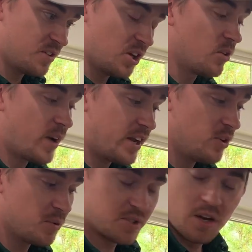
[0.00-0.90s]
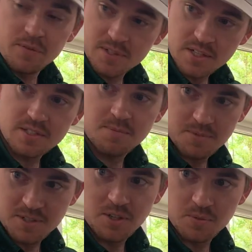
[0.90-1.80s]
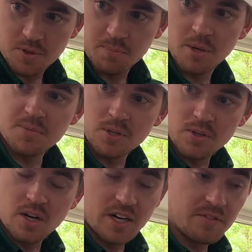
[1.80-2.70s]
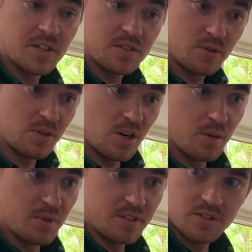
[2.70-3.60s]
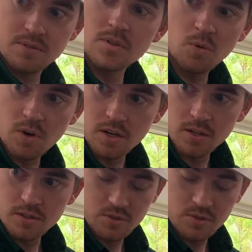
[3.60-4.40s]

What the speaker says: The only way I knew it was off is because the pump turned on and everything turned on, but just no water.